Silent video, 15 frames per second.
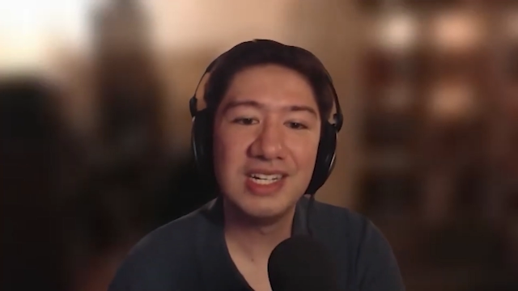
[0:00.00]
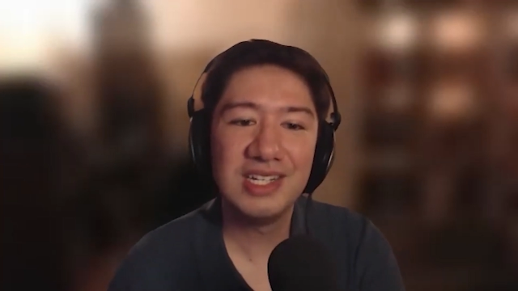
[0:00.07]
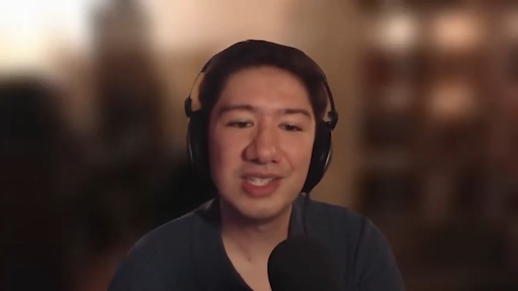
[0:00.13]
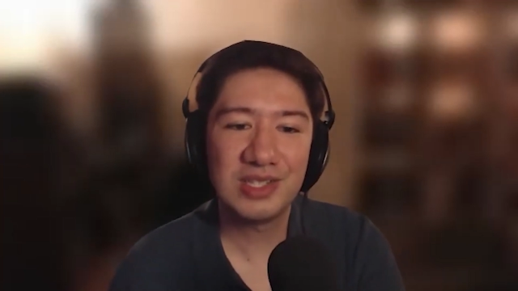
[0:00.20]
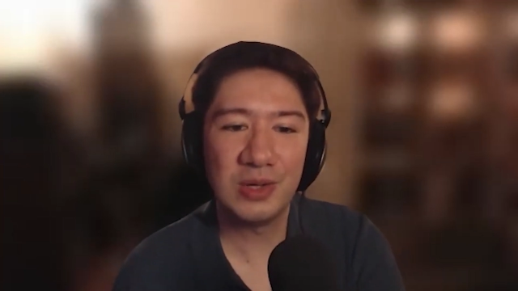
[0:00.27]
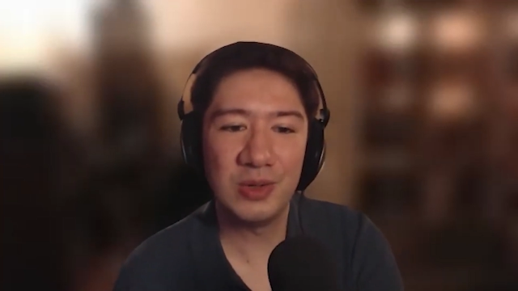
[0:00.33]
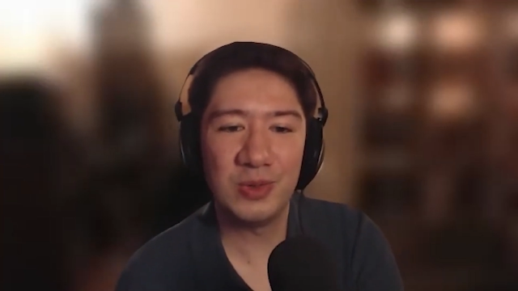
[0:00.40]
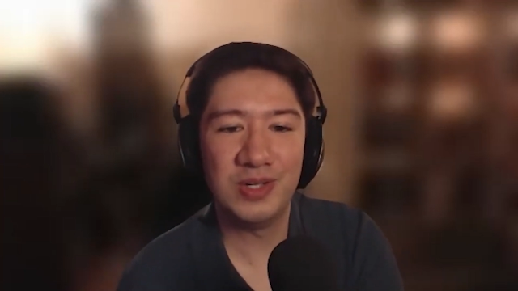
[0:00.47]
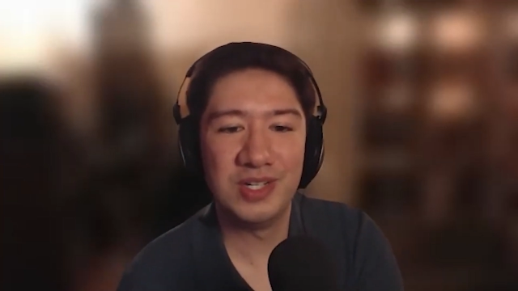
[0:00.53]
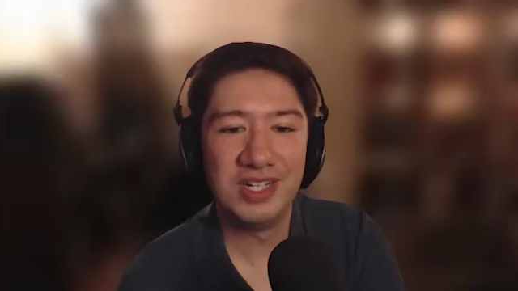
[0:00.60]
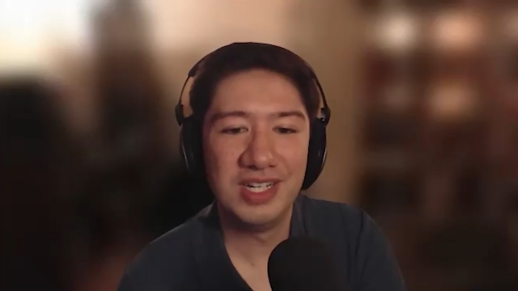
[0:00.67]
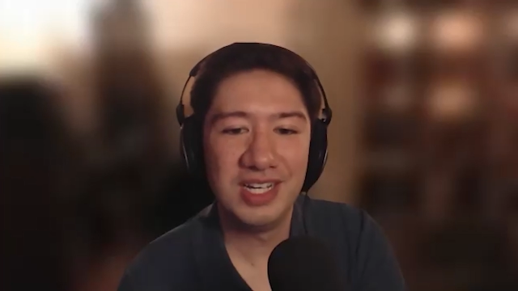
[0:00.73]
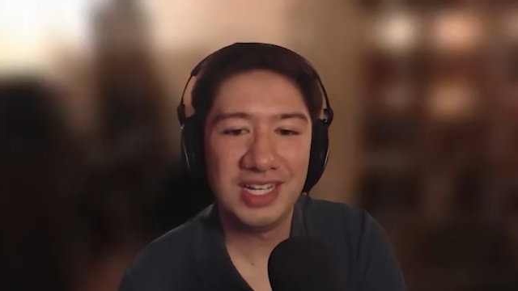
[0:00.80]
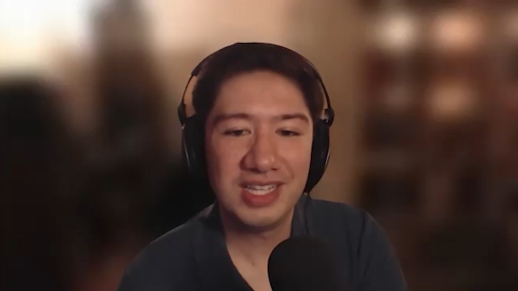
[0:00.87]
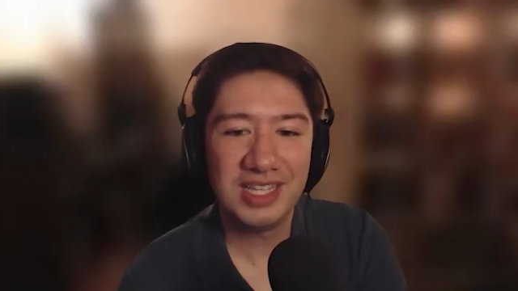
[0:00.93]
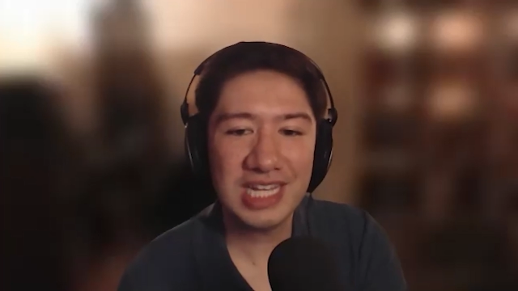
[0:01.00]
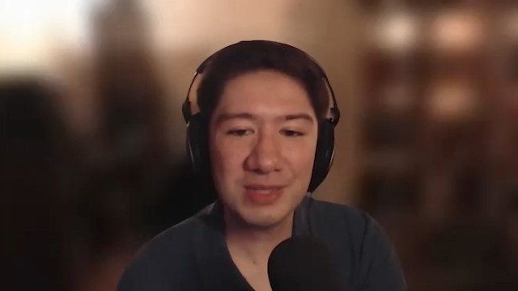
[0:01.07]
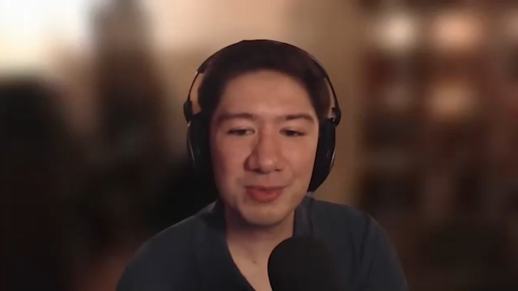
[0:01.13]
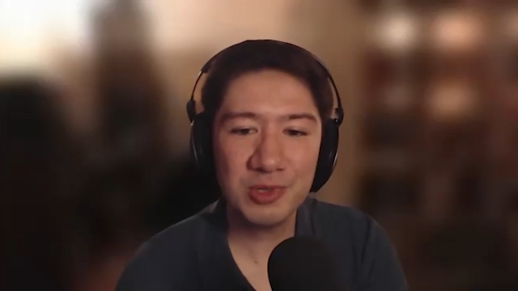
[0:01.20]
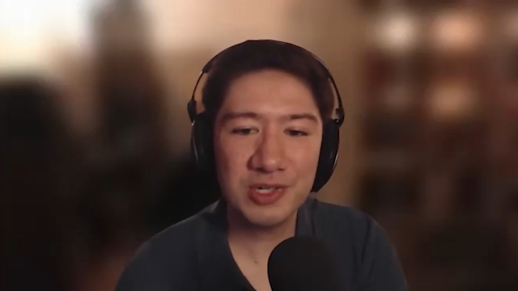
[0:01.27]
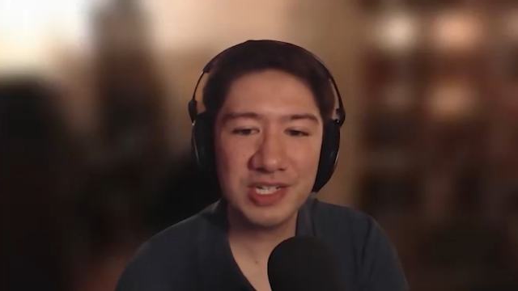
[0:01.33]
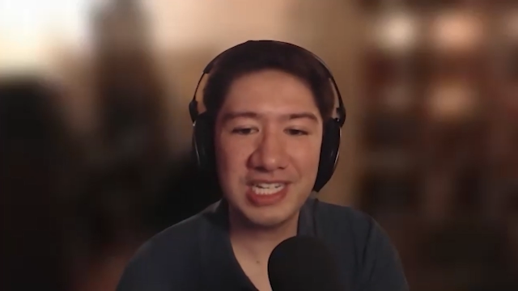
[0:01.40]
So that's
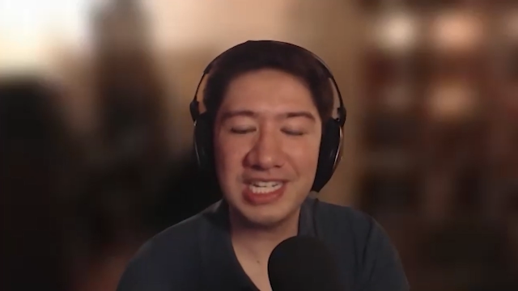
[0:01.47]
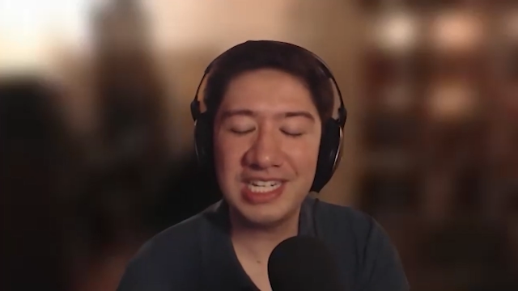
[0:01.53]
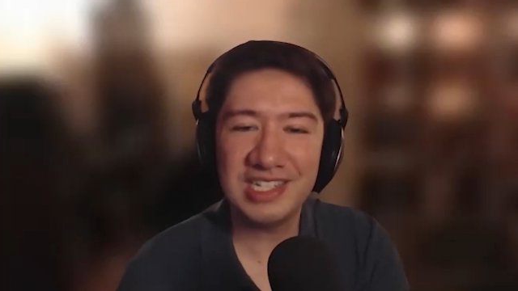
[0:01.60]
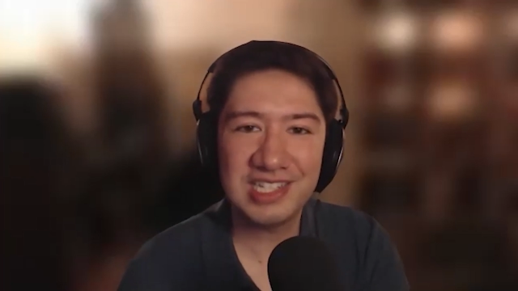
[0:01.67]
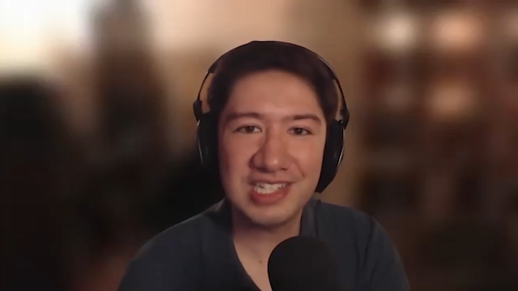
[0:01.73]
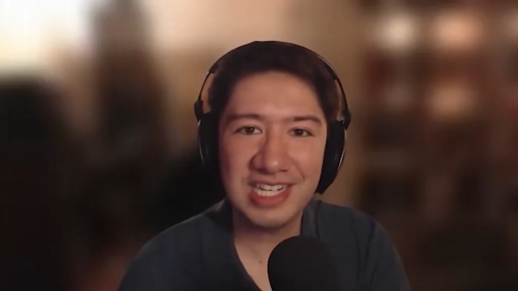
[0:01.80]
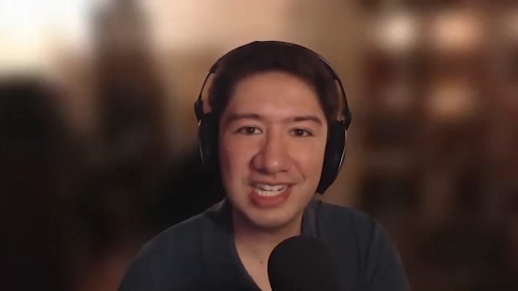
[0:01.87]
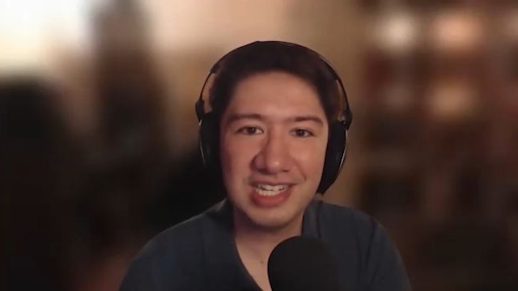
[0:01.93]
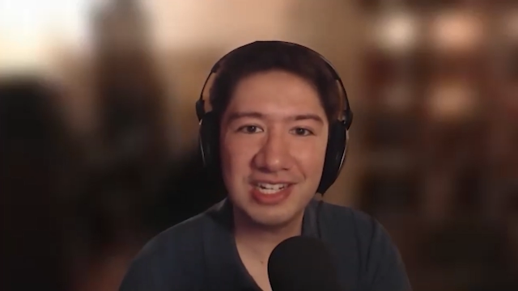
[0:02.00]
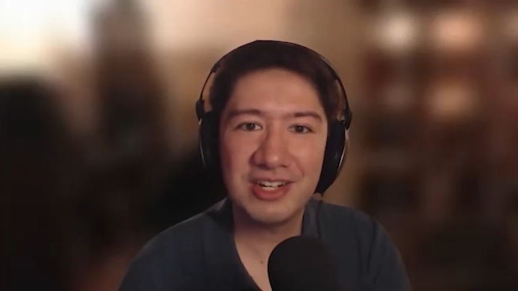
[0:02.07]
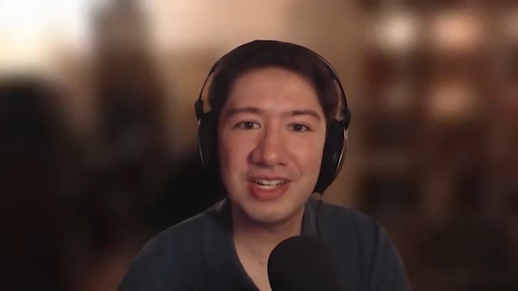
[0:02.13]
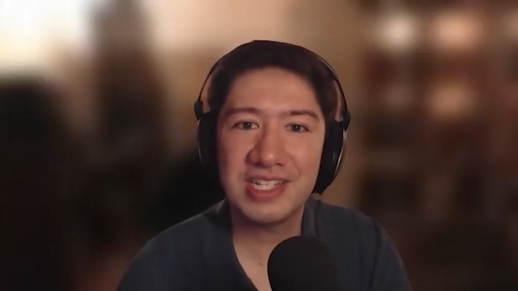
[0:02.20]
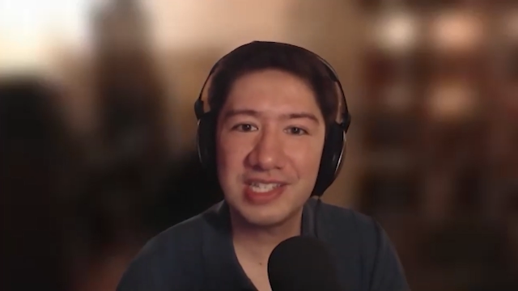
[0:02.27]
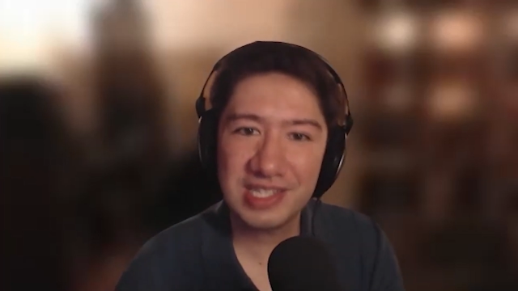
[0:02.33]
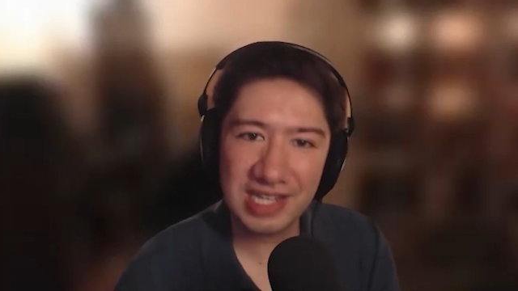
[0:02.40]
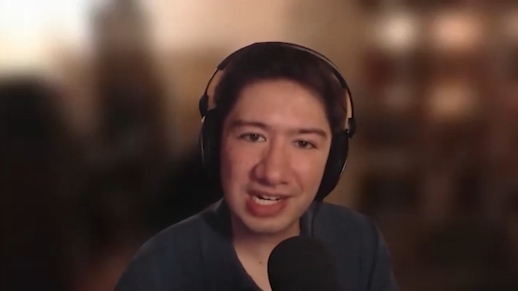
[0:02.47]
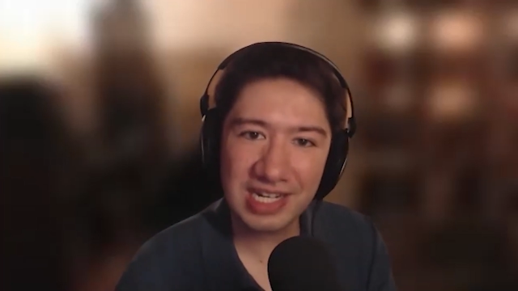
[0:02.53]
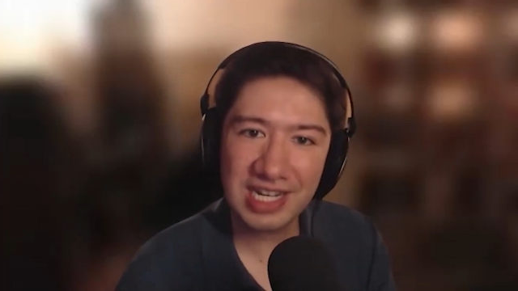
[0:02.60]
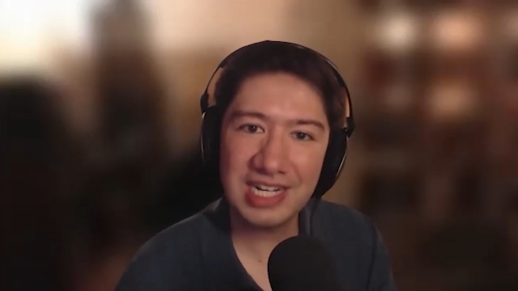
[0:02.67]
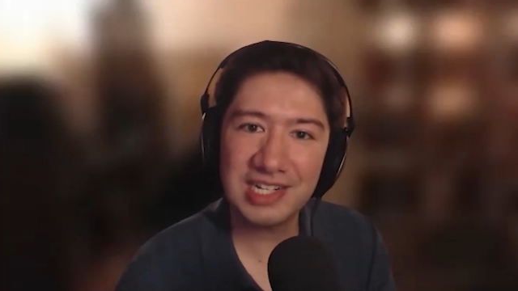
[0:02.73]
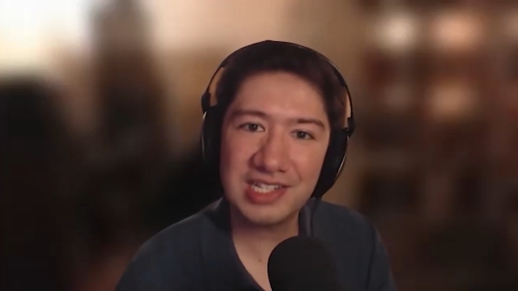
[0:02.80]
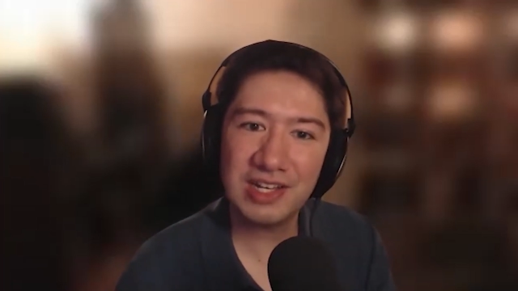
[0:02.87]
pretty easy. It's
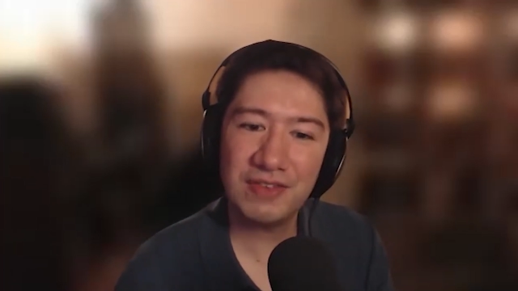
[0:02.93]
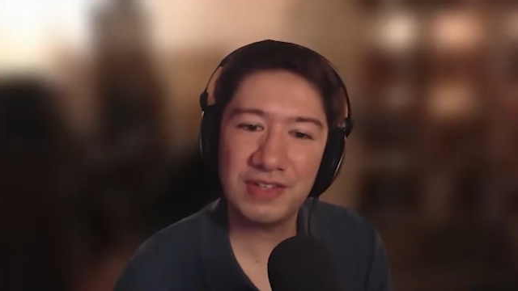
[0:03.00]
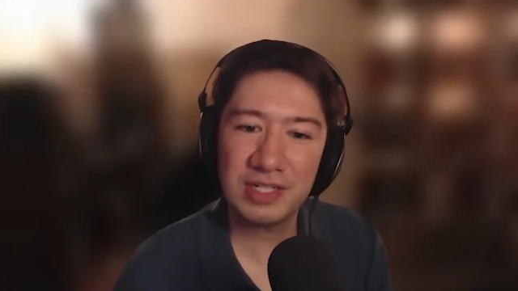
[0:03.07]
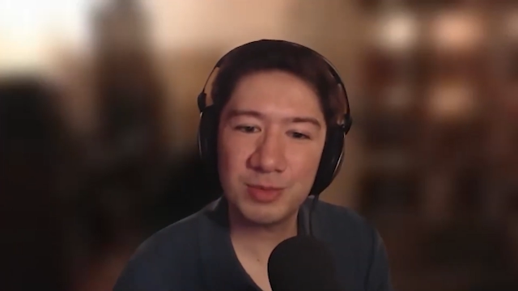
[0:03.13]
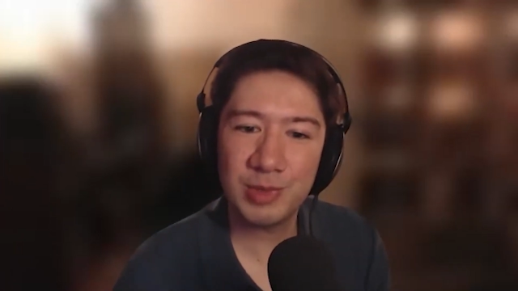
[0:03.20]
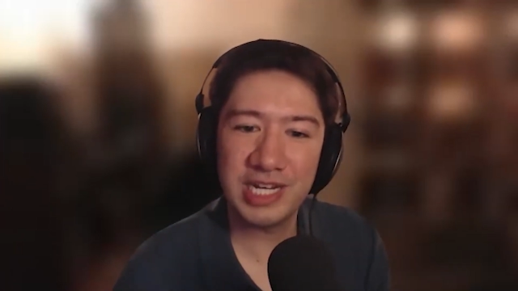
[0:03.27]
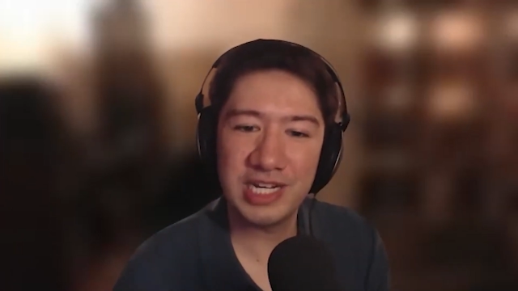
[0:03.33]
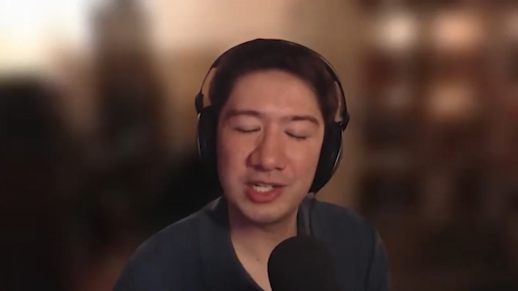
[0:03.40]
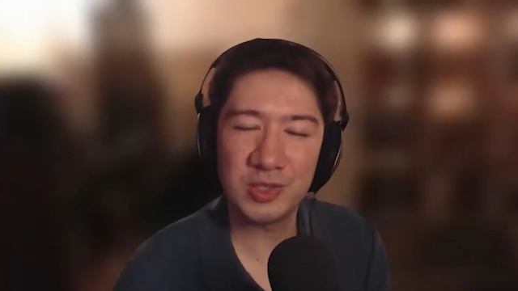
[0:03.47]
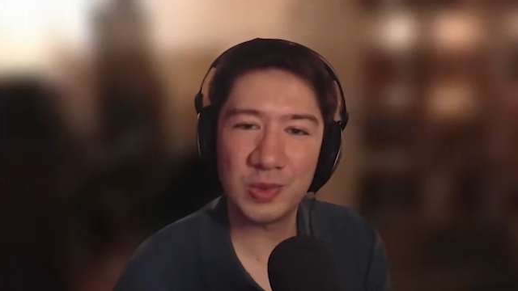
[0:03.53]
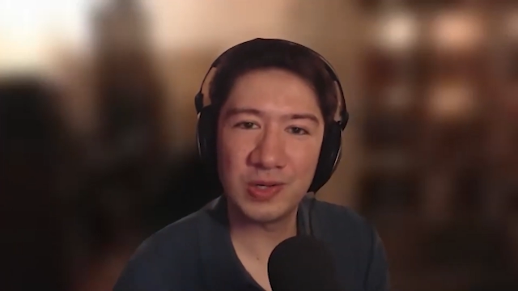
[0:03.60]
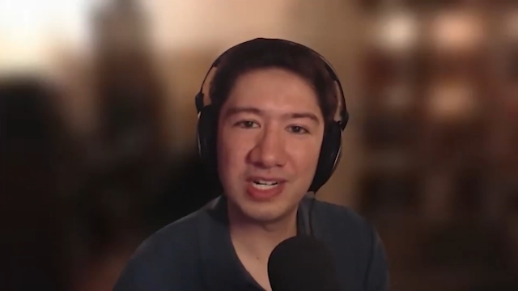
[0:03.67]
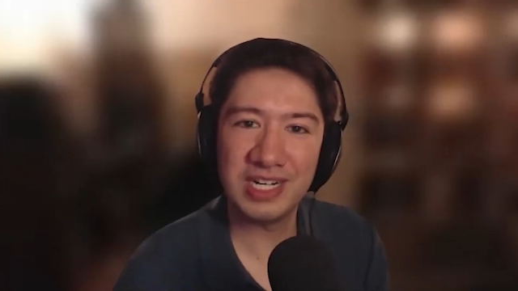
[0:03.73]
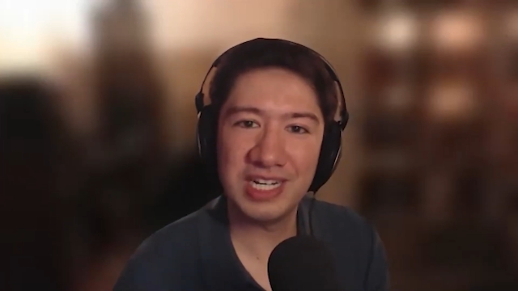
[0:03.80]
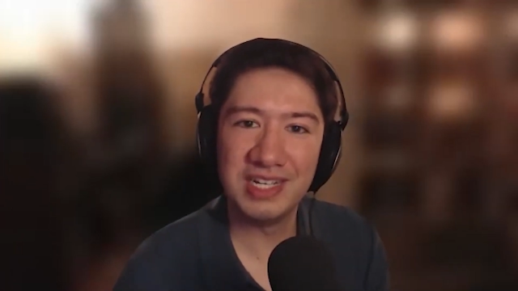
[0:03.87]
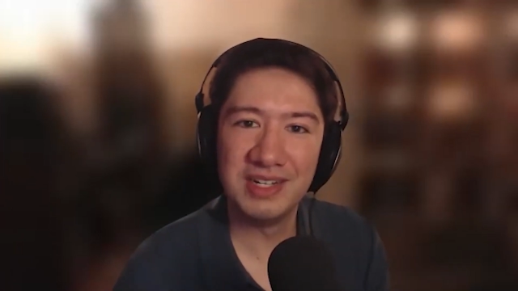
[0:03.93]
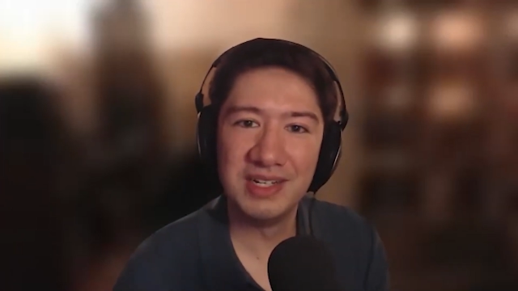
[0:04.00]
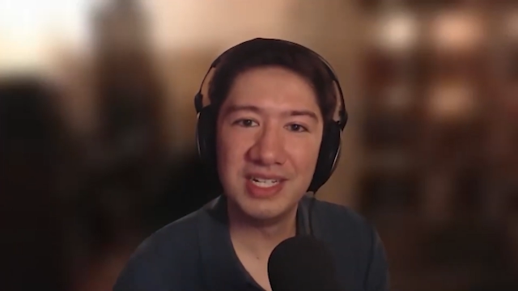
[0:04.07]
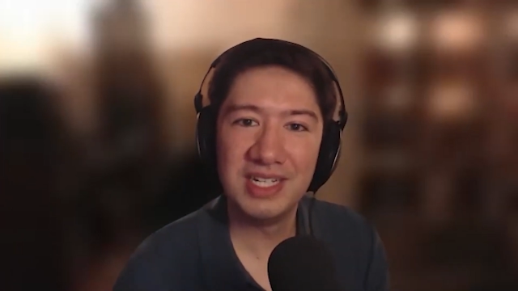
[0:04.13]
kind of self-explanatory.